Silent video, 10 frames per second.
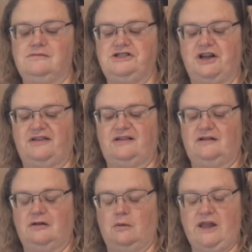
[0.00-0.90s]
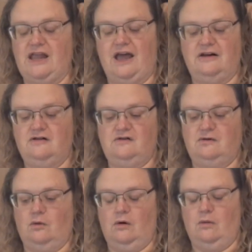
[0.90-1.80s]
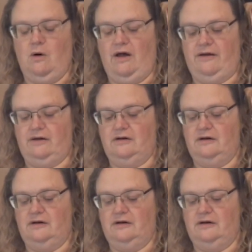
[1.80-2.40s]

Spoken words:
just the weekend or what.